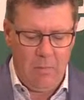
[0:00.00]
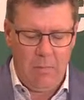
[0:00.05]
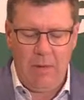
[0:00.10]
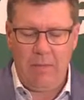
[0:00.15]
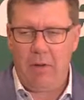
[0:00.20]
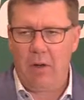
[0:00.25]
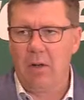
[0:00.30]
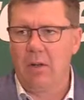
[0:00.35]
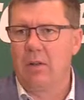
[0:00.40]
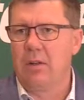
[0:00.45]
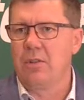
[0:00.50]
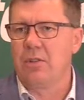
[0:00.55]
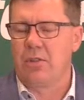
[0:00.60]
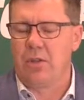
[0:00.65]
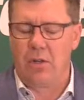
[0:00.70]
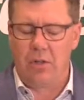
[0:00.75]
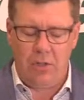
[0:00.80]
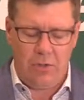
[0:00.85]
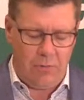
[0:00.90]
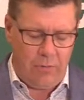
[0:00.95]
We've heard
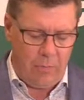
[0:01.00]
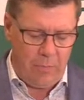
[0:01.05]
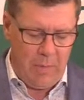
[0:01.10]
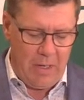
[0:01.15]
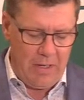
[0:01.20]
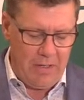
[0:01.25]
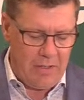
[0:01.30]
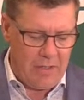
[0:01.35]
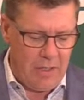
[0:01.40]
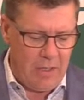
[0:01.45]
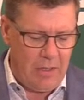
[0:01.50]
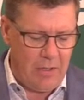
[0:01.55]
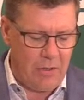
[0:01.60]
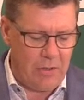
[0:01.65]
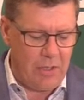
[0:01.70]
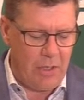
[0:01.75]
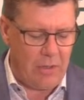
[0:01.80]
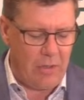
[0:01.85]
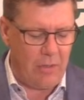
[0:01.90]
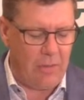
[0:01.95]
concerns from many
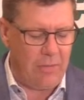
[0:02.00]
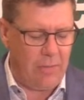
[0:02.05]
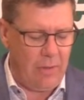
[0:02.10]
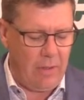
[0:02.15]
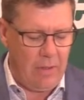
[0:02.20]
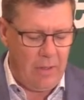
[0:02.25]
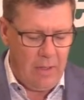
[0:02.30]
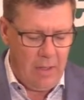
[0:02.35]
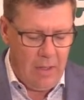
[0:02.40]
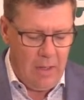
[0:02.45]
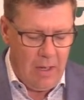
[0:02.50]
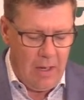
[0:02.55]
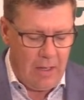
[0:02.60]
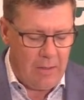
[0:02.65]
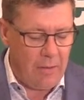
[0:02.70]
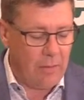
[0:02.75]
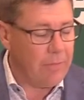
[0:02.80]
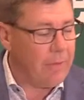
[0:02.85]
seniors and